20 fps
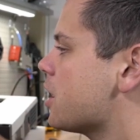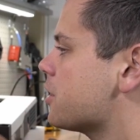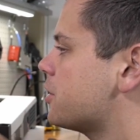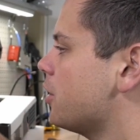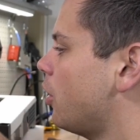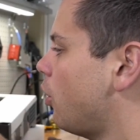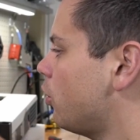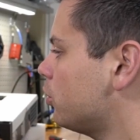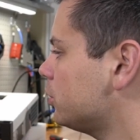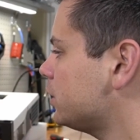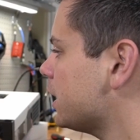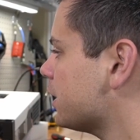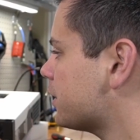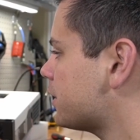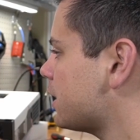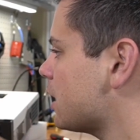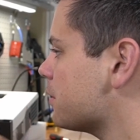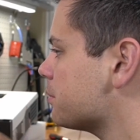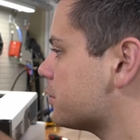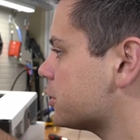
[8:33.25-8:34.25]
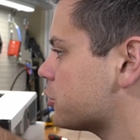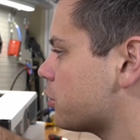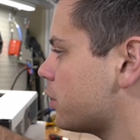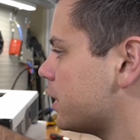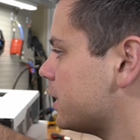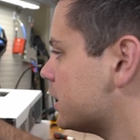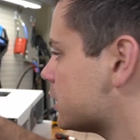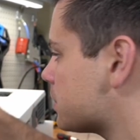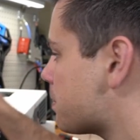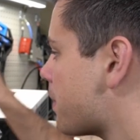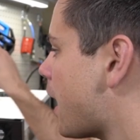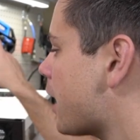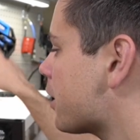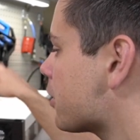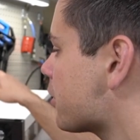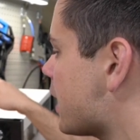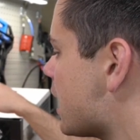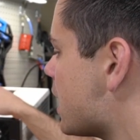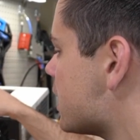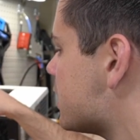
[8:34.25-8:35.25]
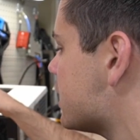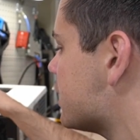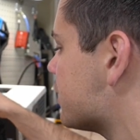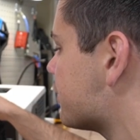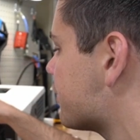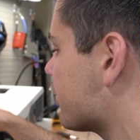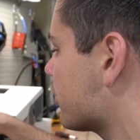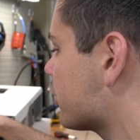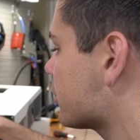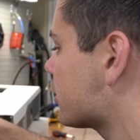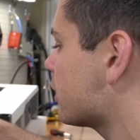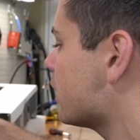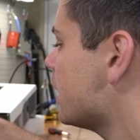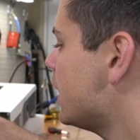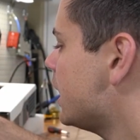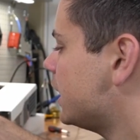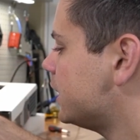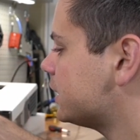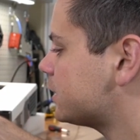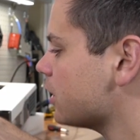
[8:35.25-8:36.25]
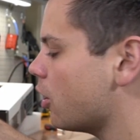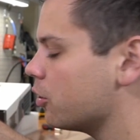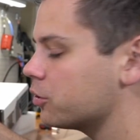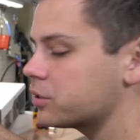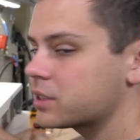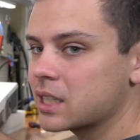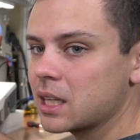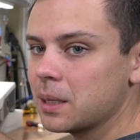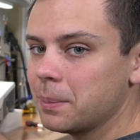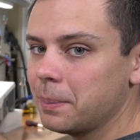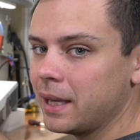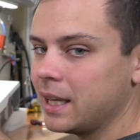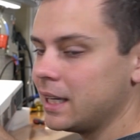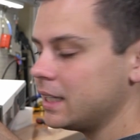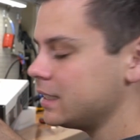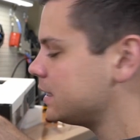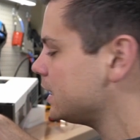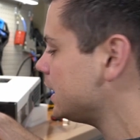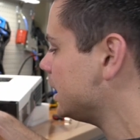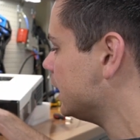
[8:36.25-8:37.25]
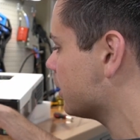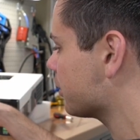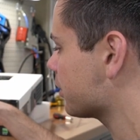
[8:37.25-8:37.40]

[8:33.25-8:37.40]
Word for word: The only thing between this battery and the inverter is O C P D,